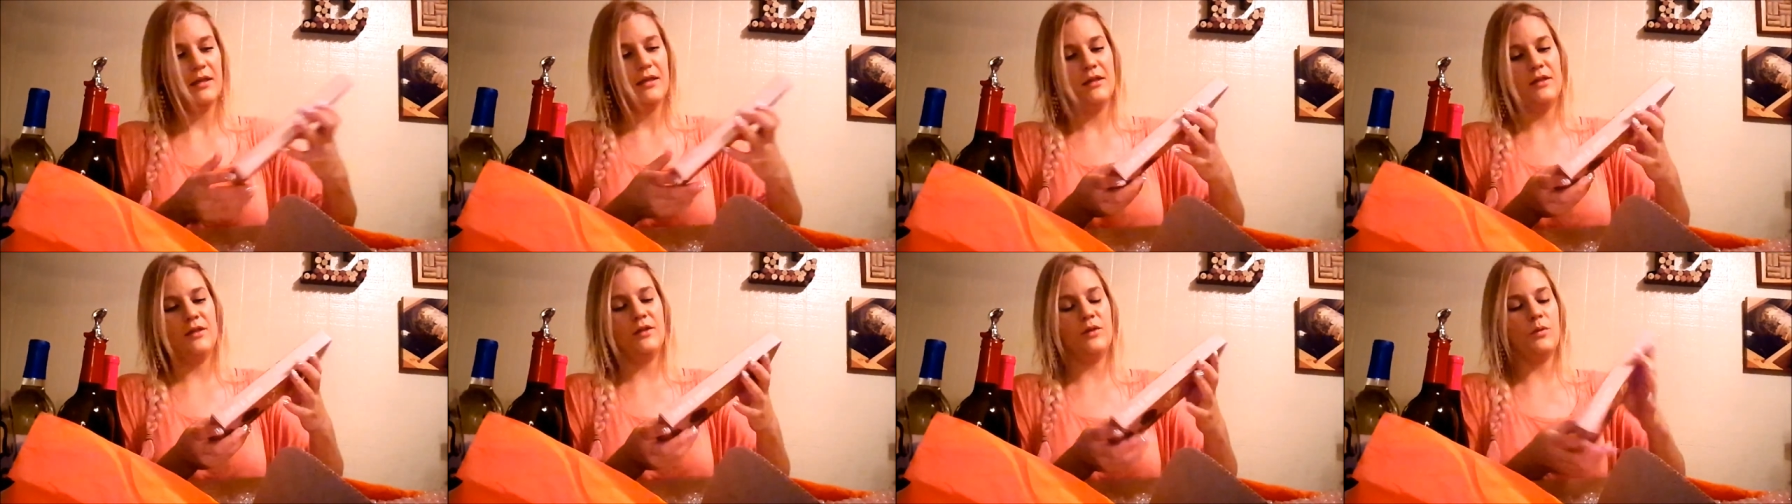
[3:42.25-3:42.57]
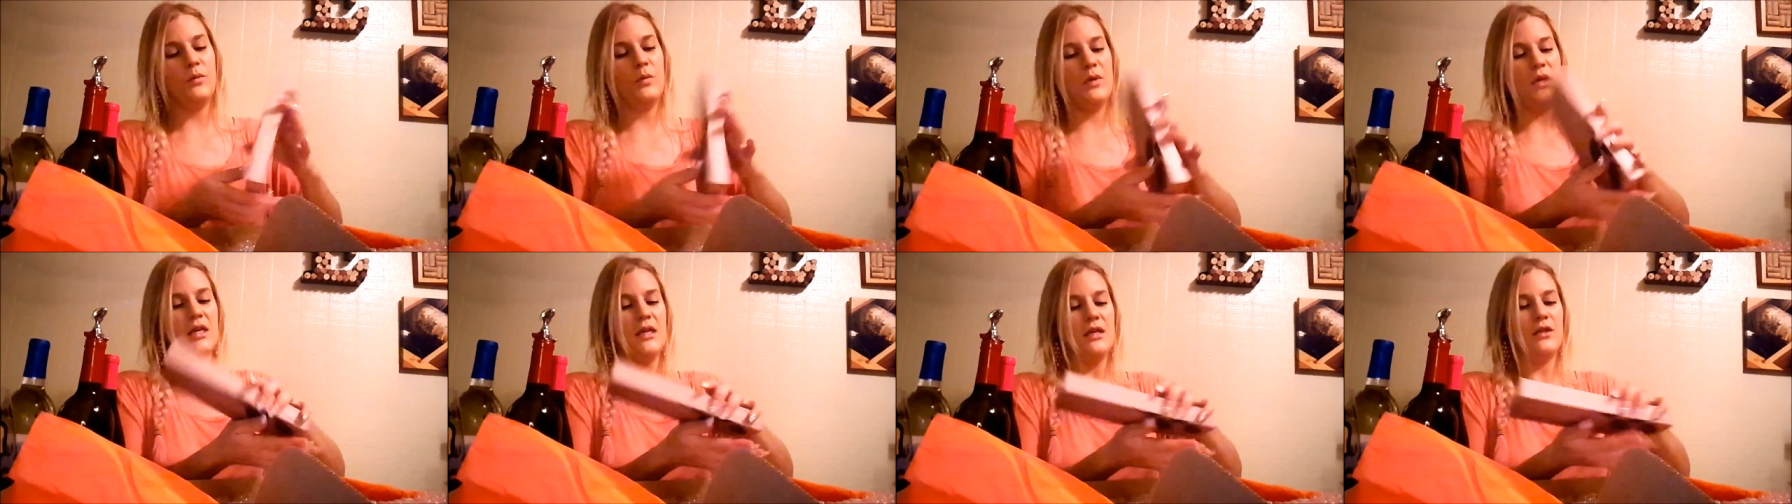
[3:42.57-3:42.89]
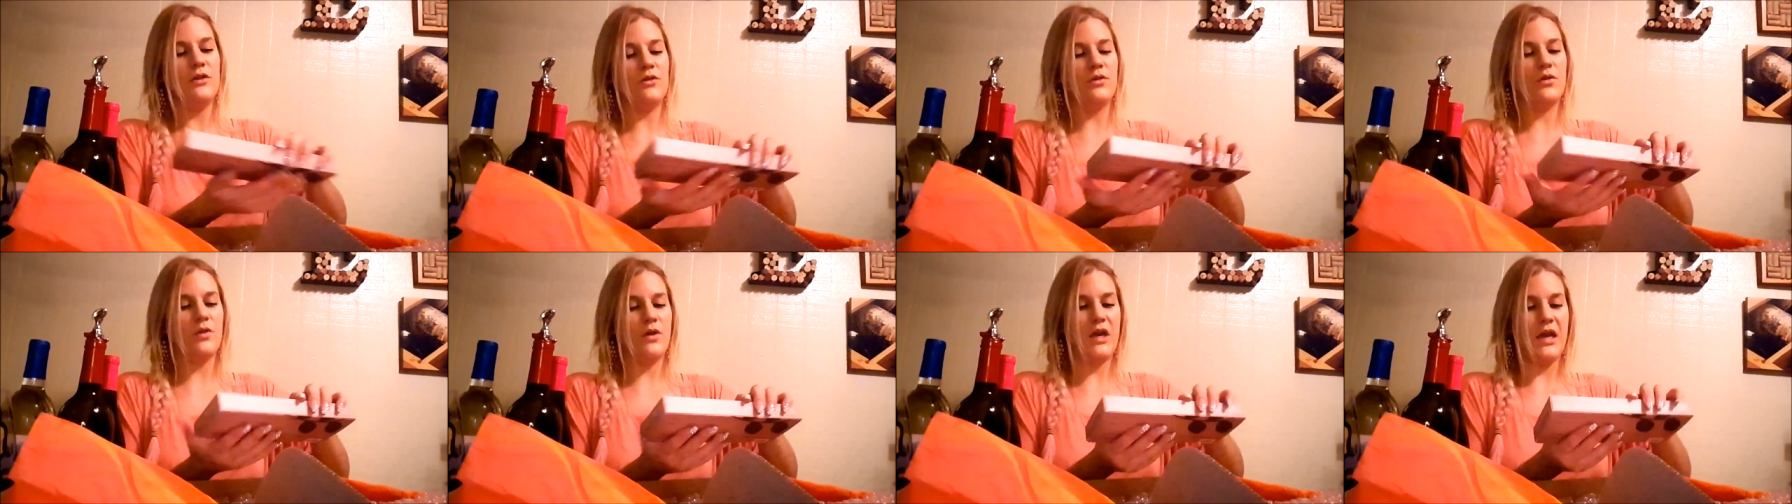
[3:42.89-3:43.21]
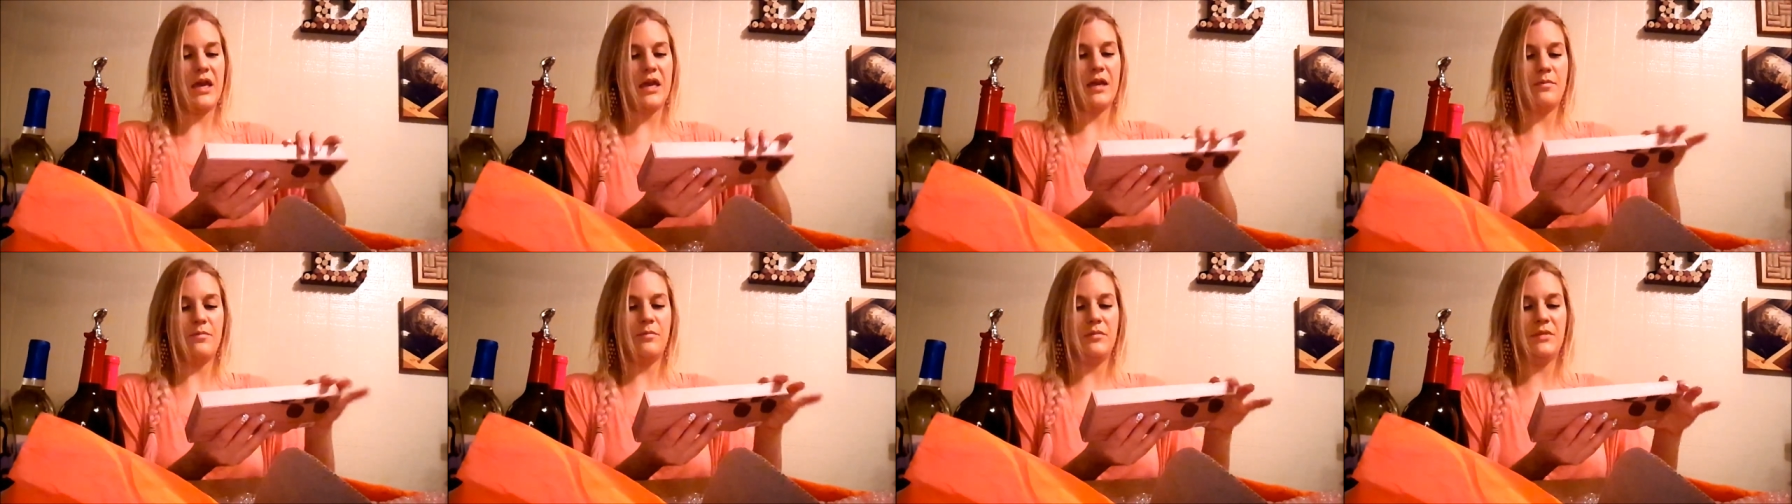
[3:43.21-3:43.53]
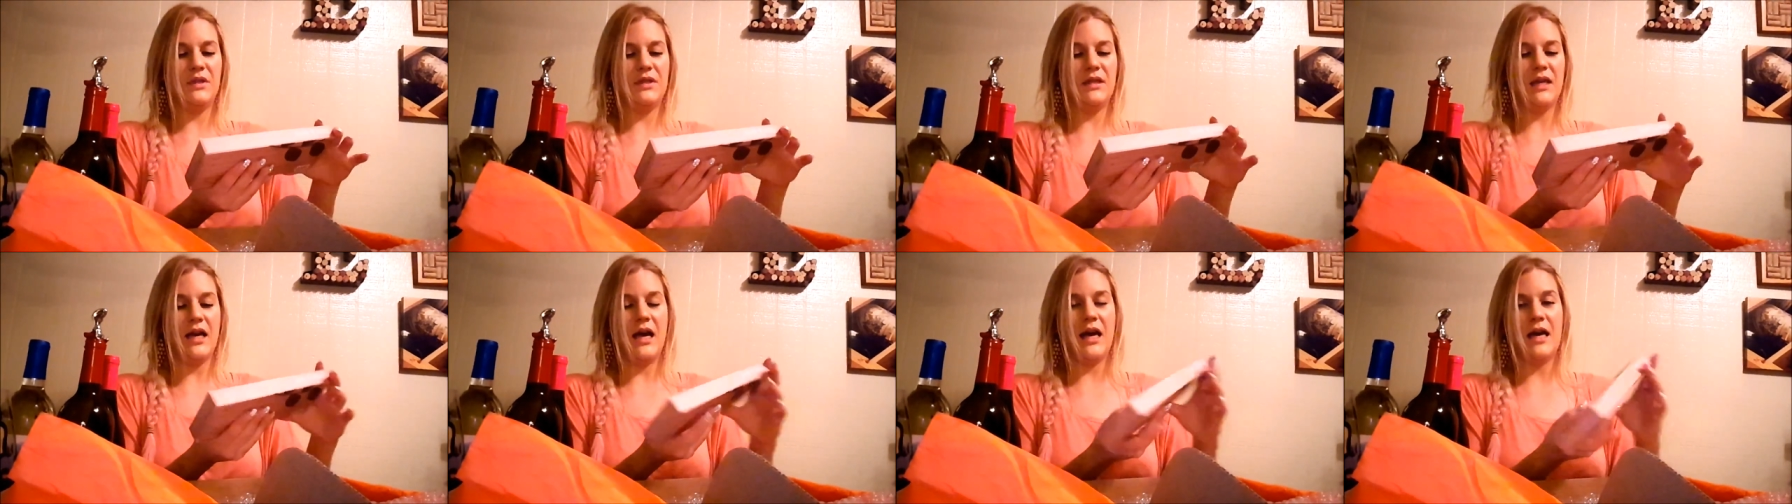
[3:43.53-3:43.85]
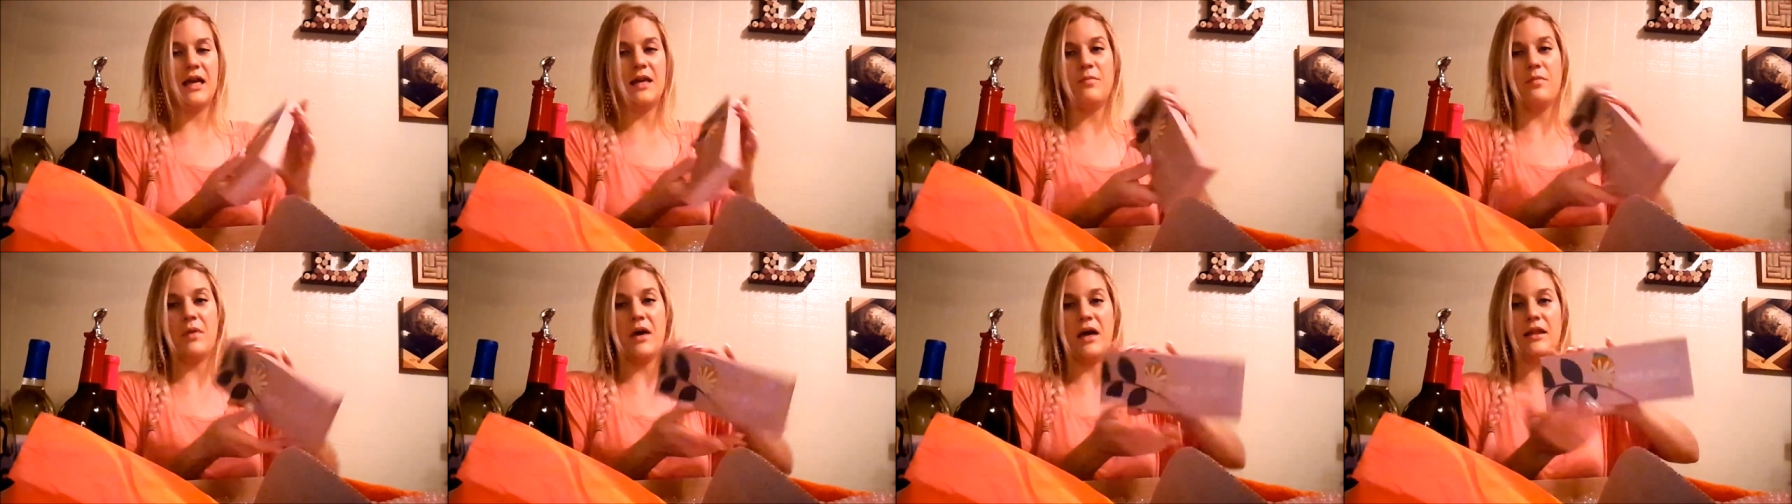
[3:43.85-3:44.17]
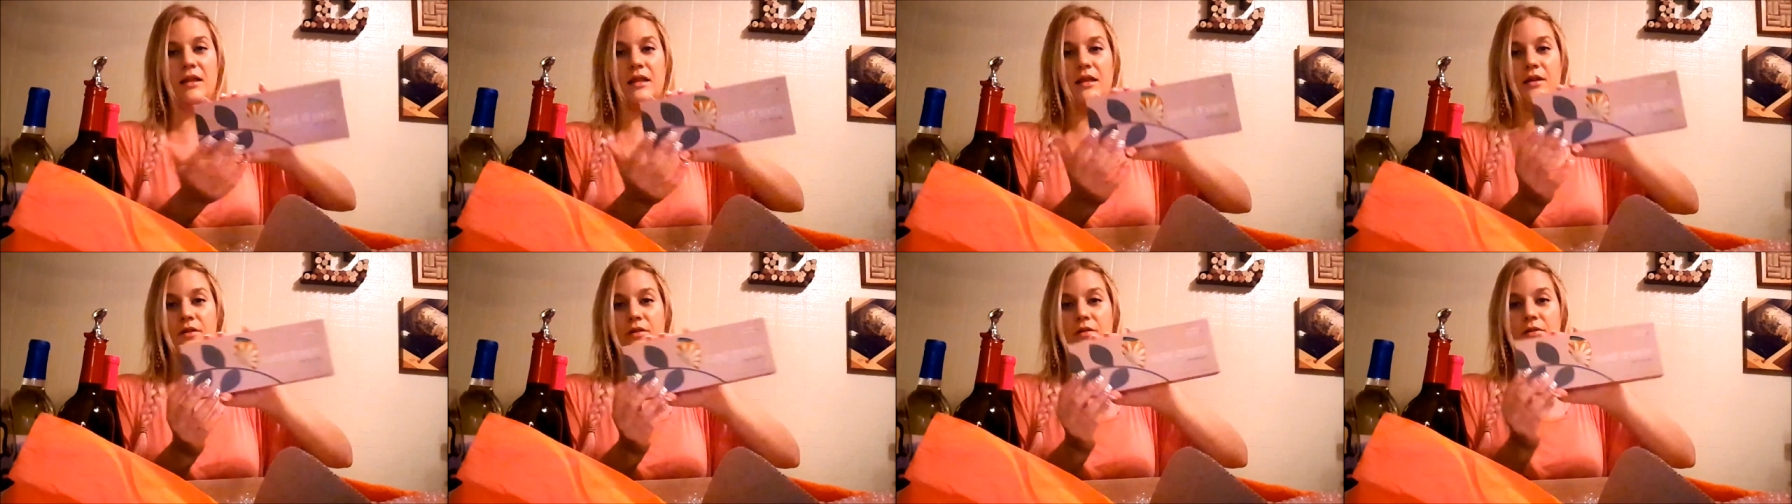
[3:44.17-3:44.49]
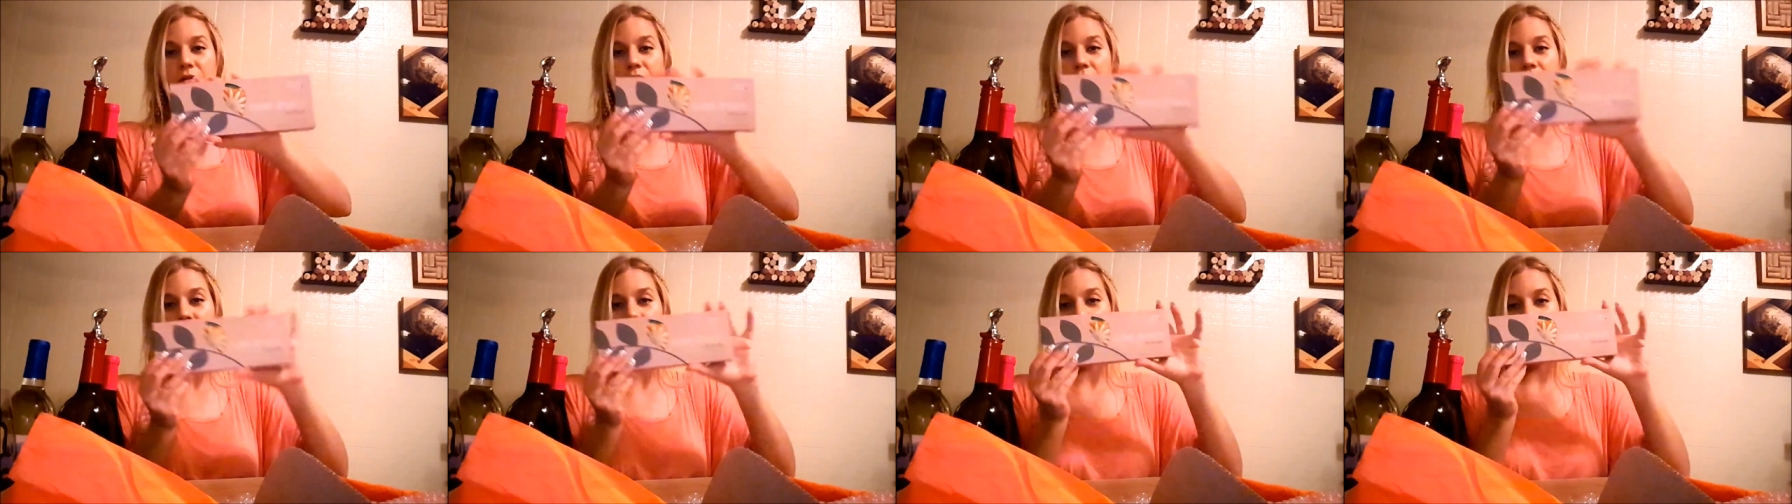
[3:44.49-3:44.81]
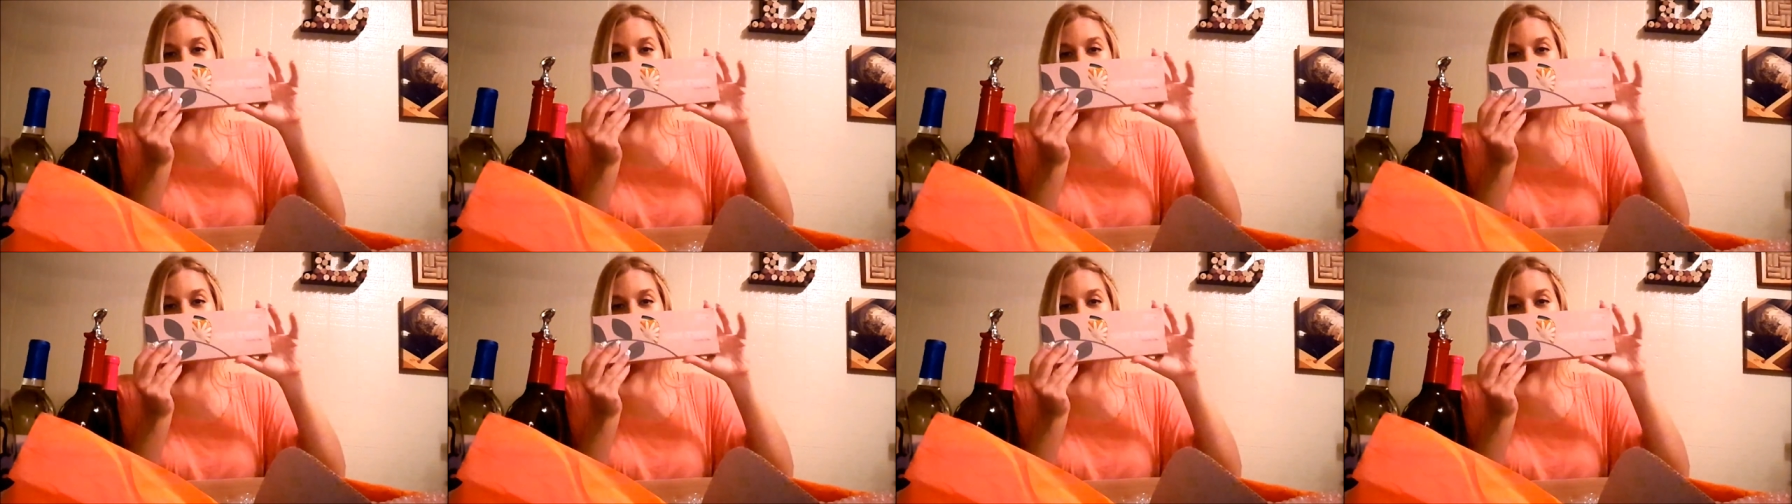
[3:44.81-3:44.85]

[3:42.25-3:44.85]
Sweet Dreams Eye Pillow.